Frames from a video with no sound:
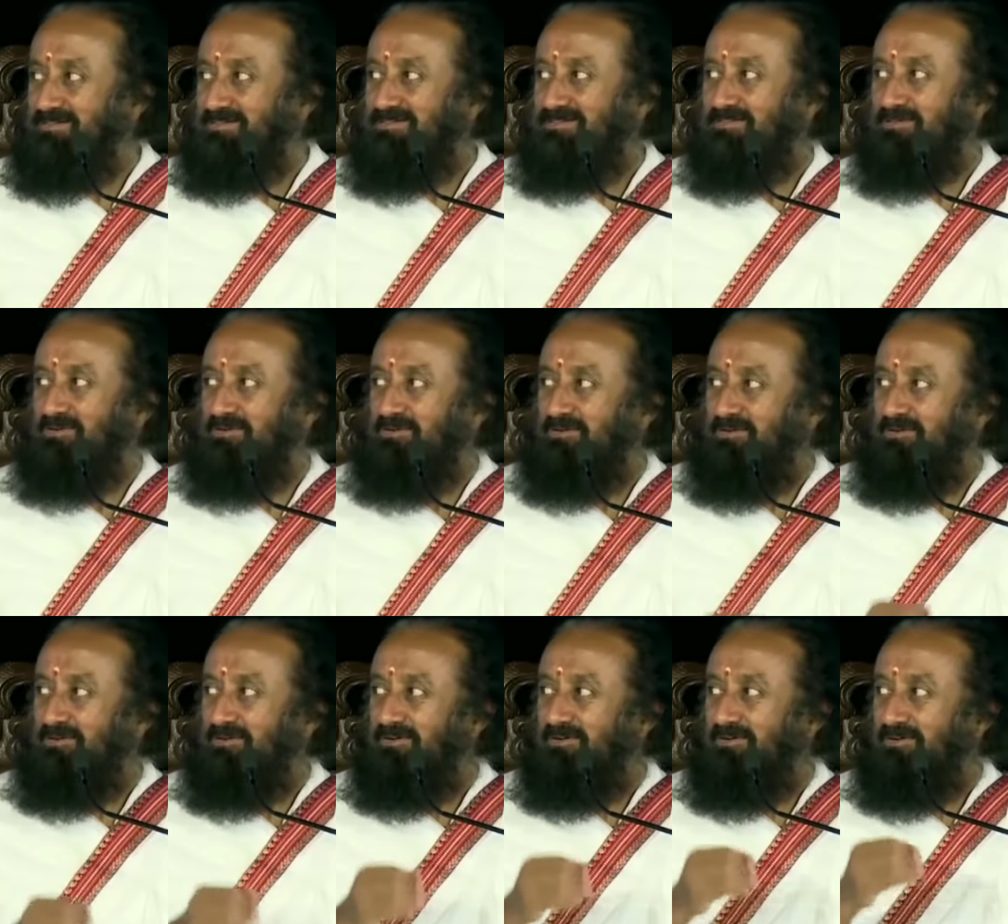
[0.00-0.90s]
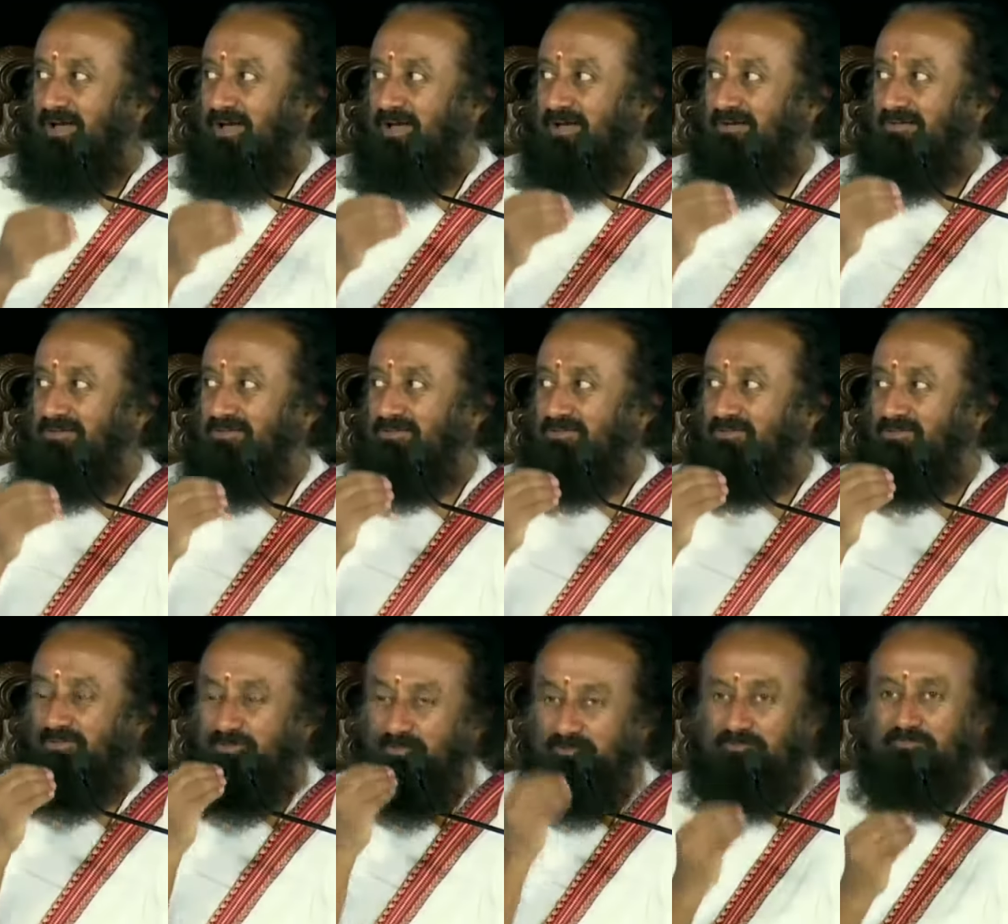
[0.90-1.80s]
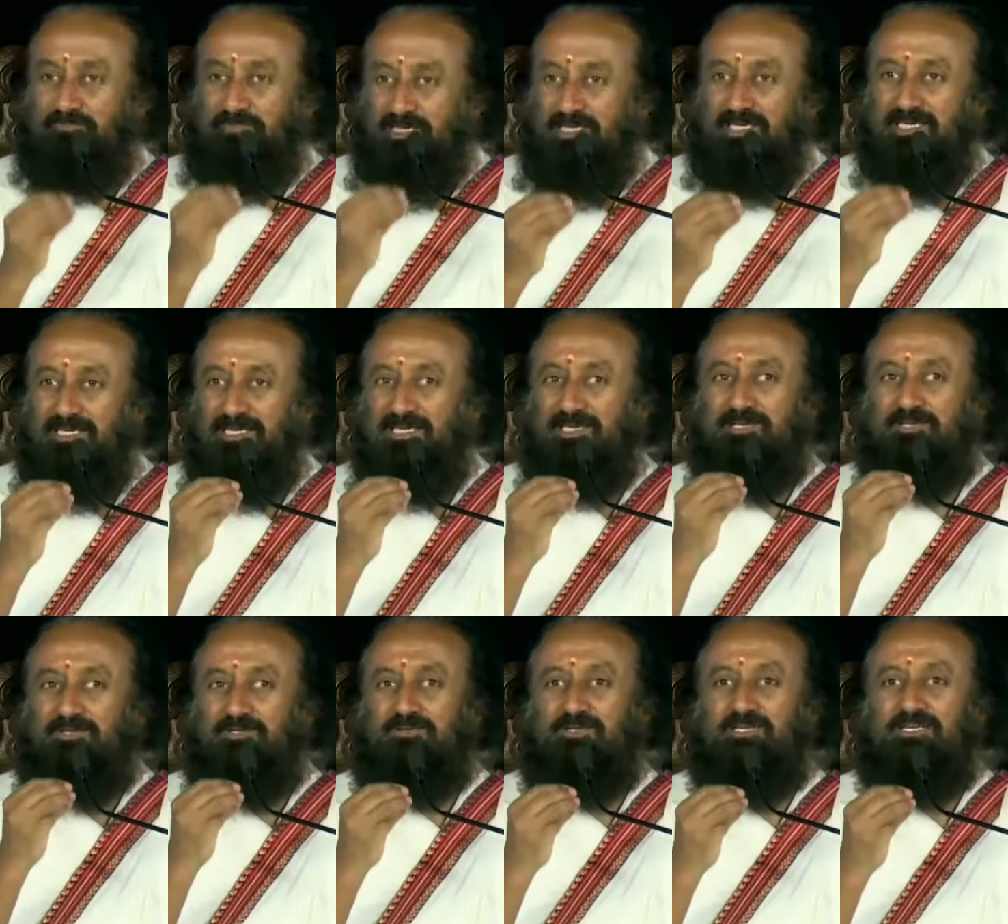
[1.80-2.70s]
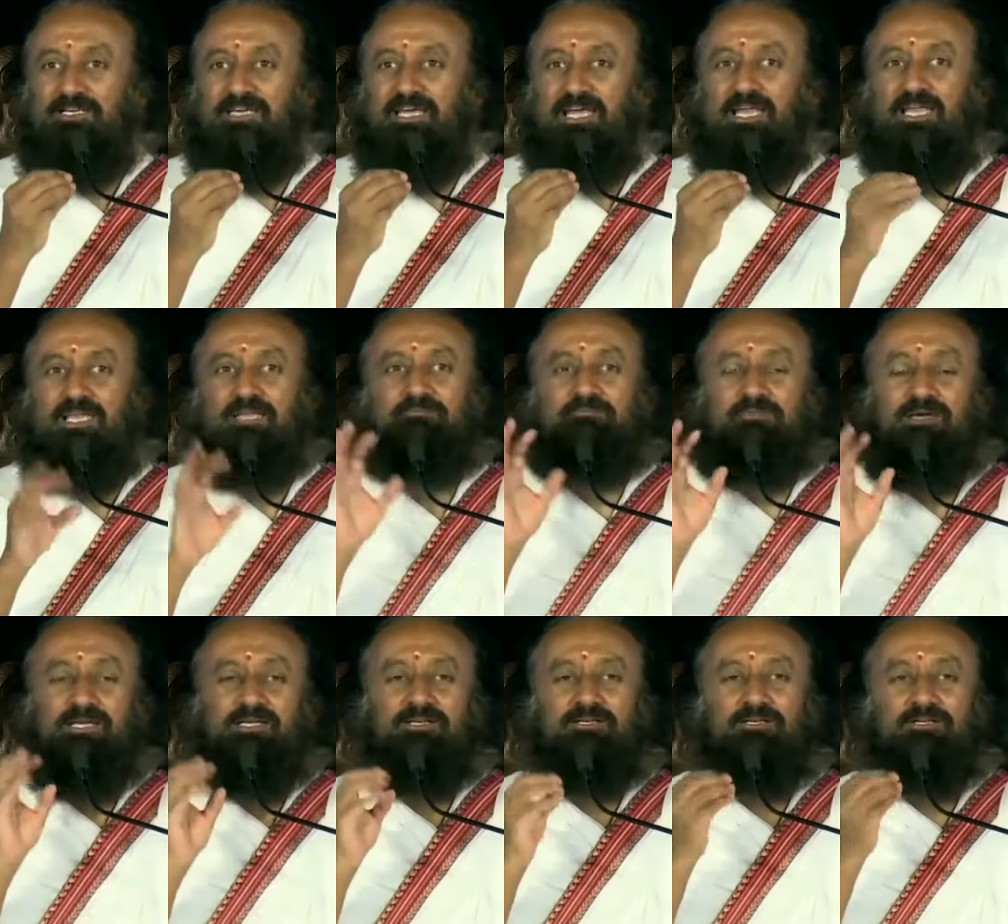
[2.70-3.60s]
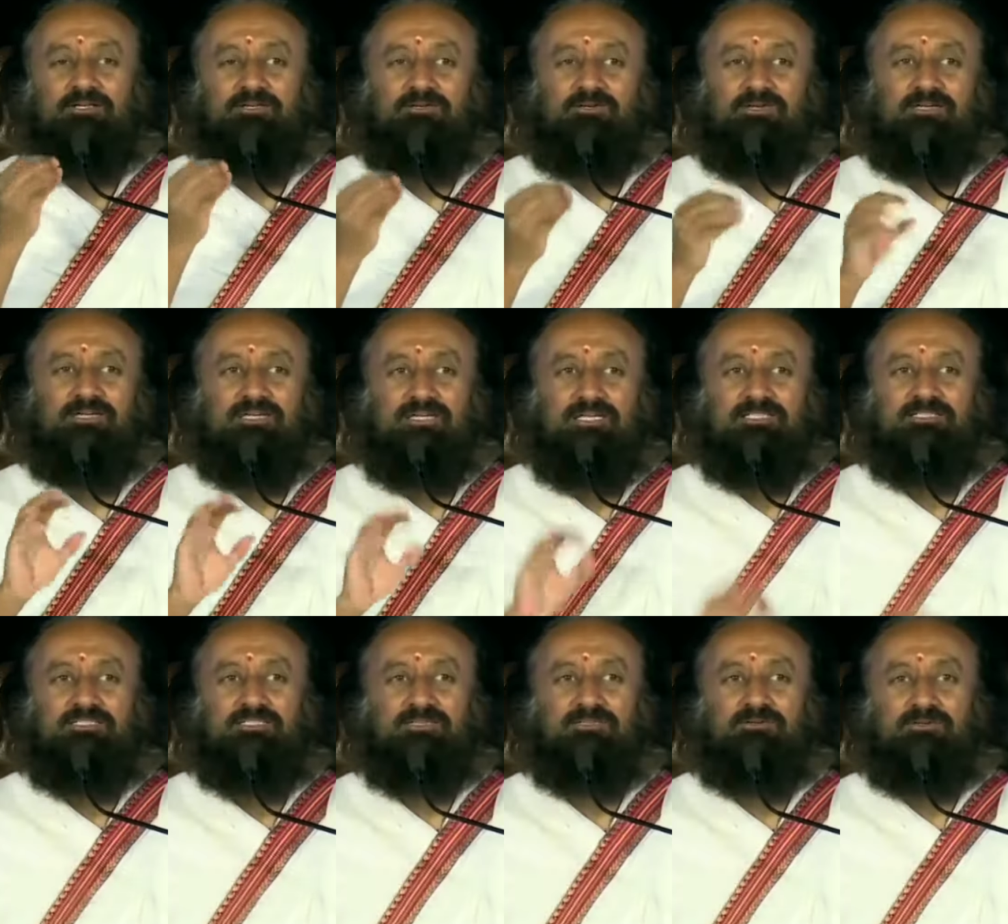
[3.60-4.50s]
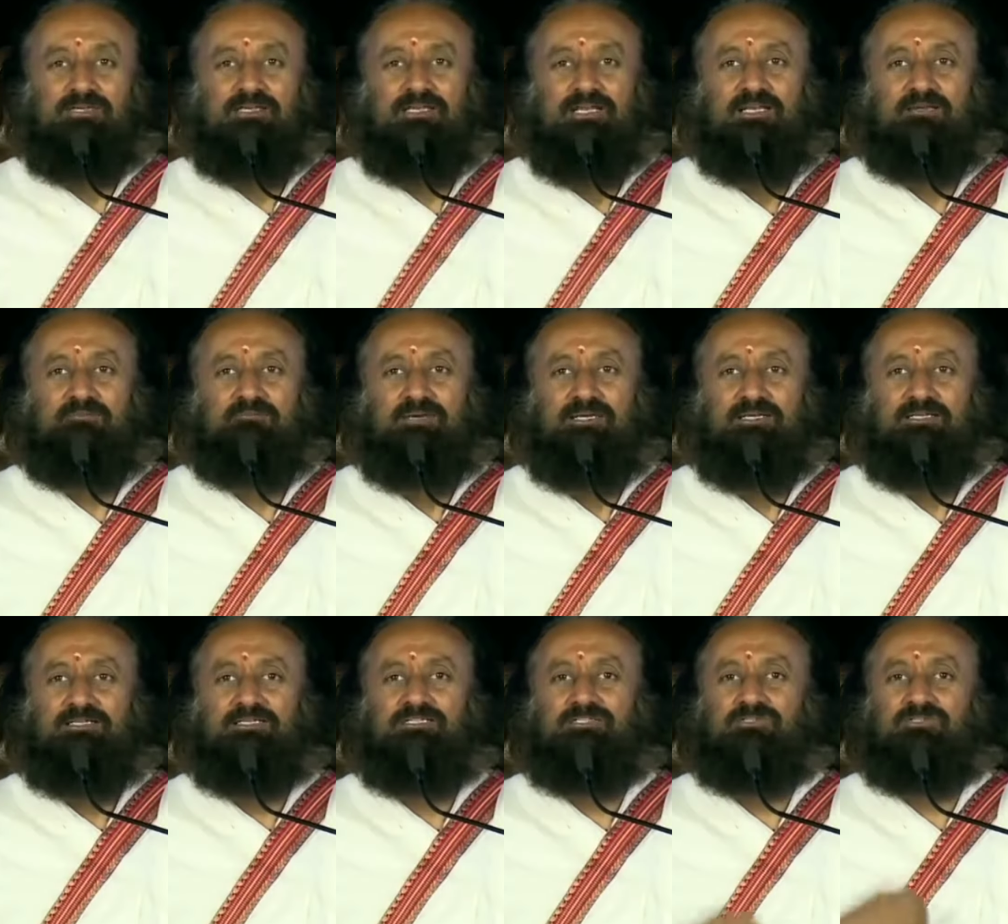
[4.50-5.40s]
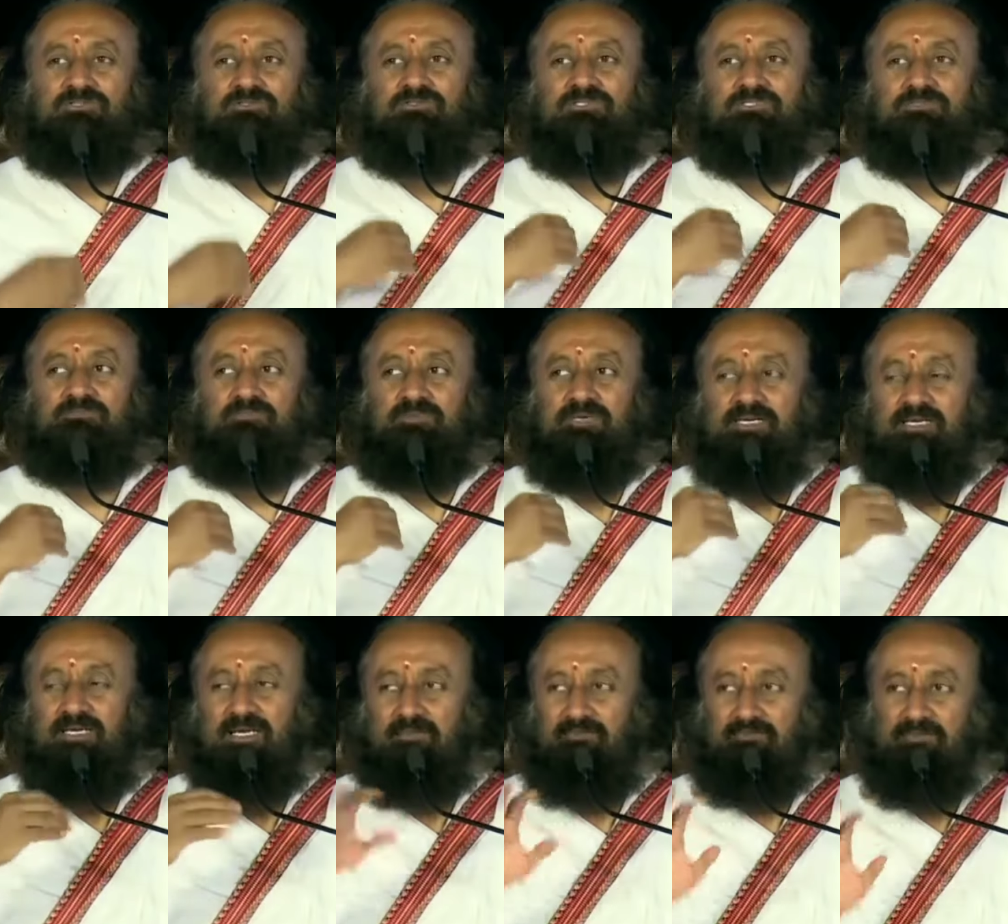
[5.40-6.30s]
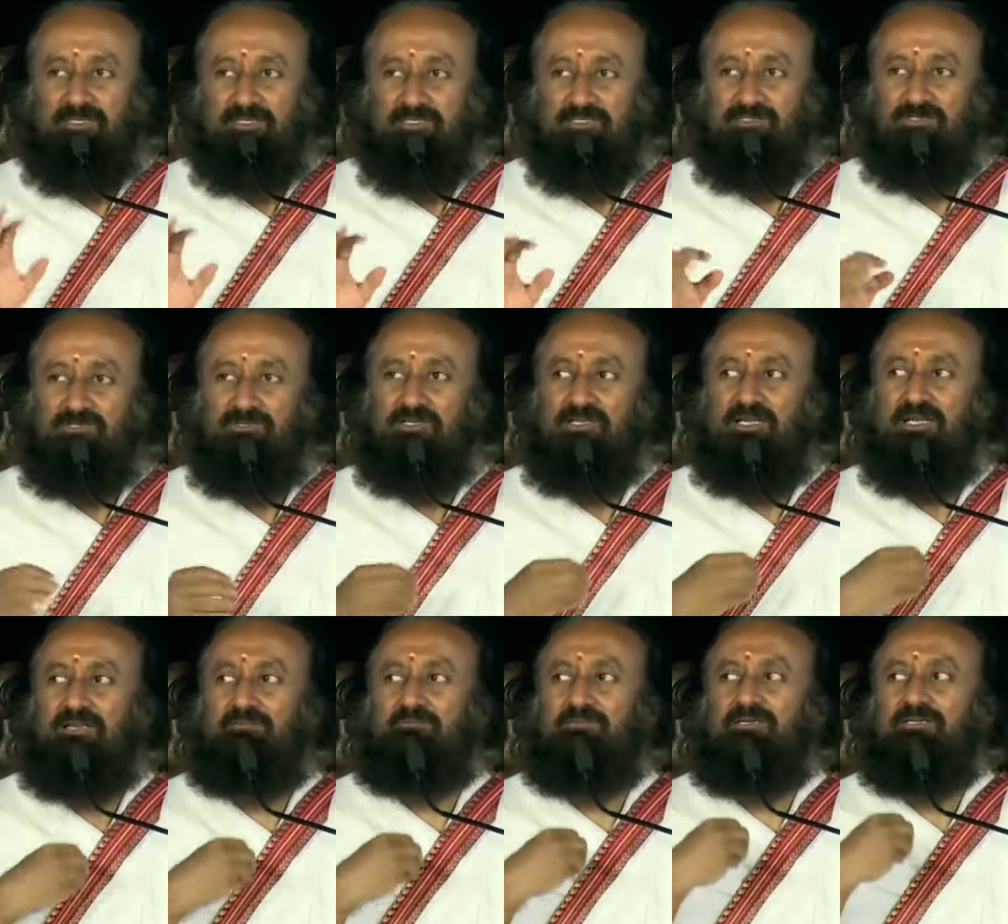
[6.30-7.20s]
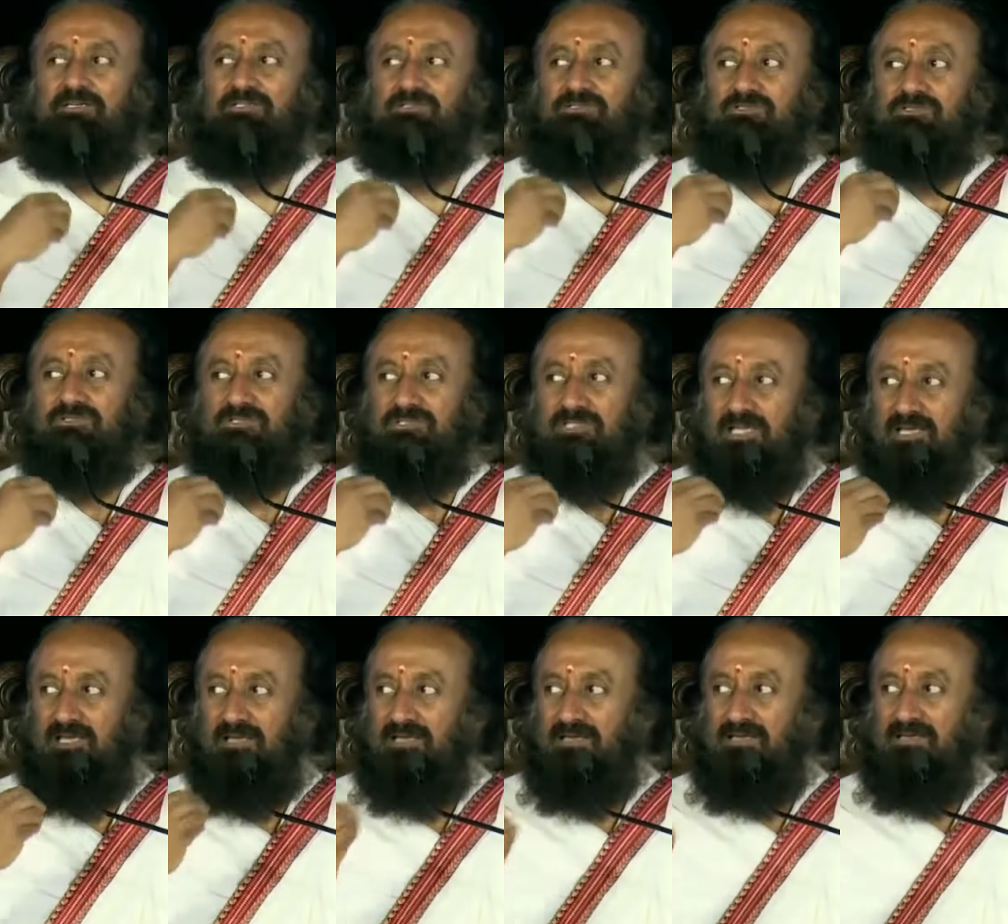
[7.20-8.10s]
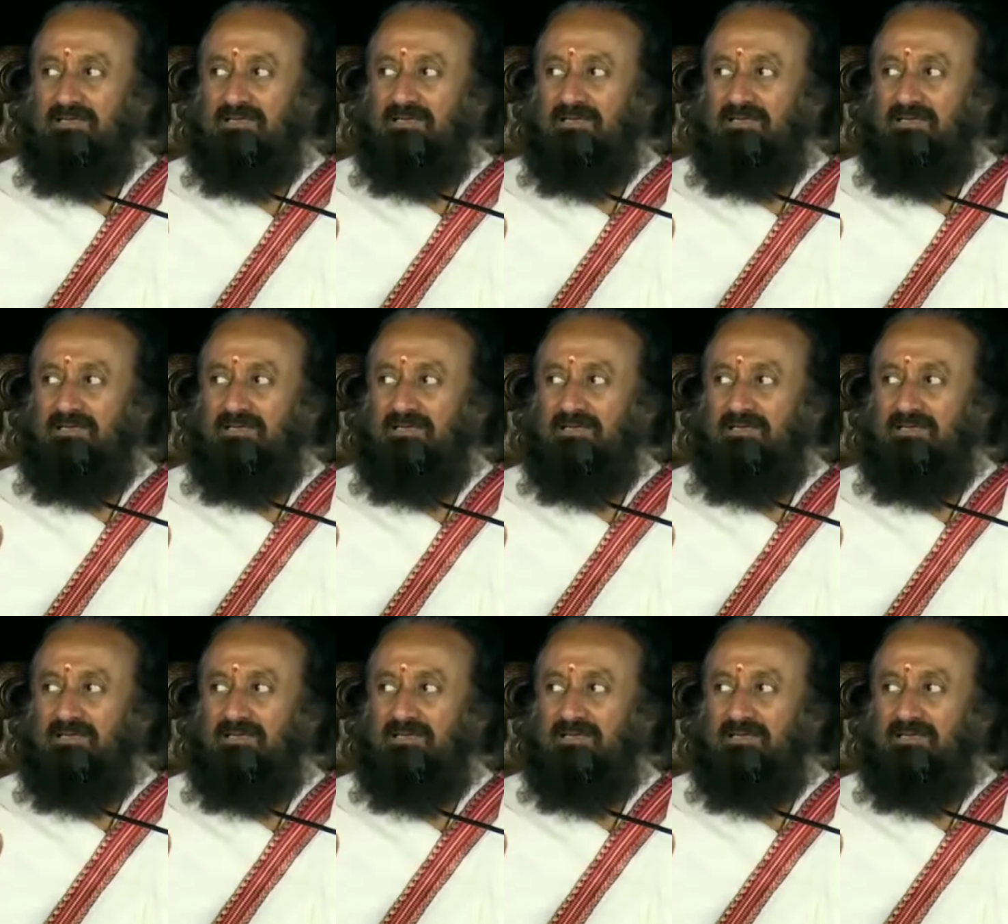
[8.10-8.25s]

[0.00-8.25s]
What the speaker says: So you be in your element, in your nature. Your element is to spread happiness. Your element is to say